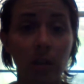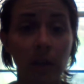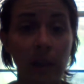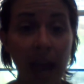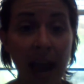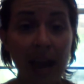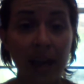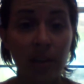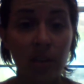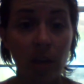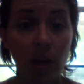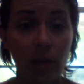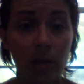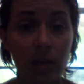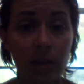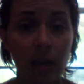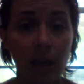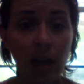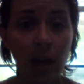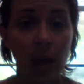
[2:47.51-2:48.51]

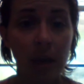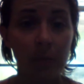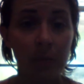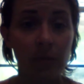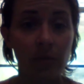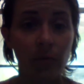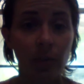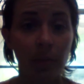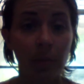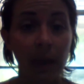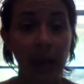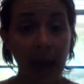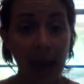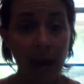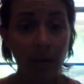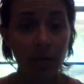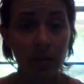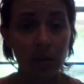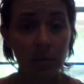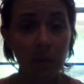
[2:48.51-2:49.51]
lactose that comes from
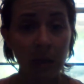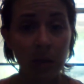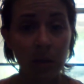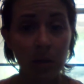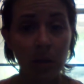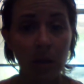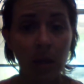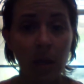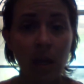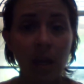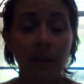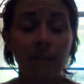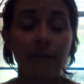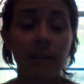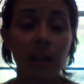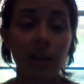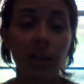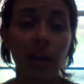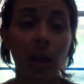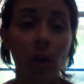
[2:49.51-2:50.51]
cow's milk
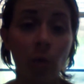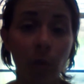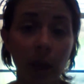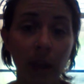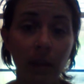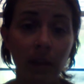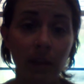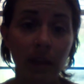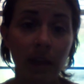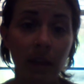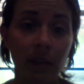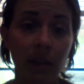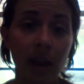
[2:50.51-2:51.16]
very quickly.